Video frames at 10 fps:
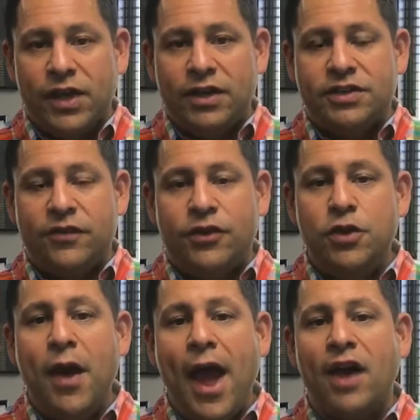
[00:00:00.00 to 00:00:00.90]
is if
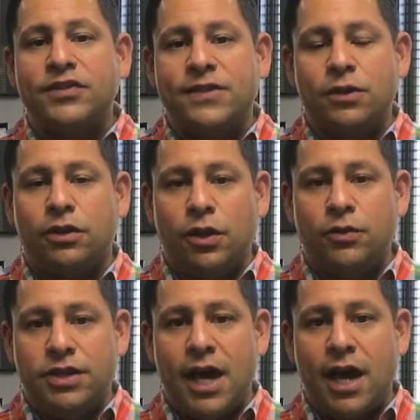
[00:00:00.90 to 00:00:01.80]
you have student
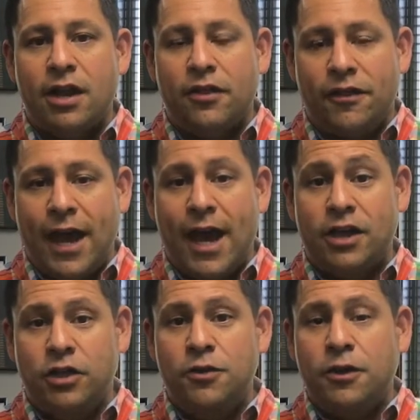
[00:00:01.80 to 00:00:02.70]
loan debt
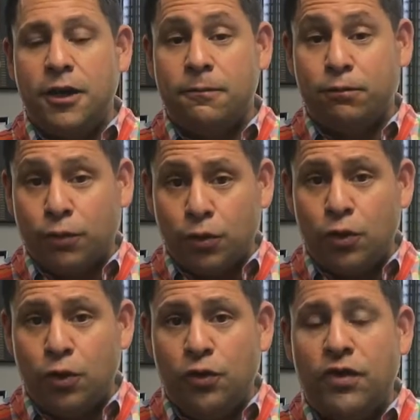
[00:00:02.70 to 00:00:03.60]
that you can
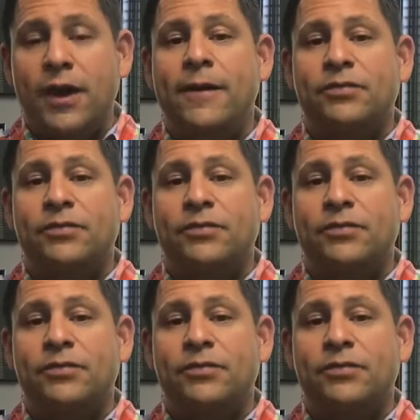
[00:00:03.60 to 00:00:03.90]
prove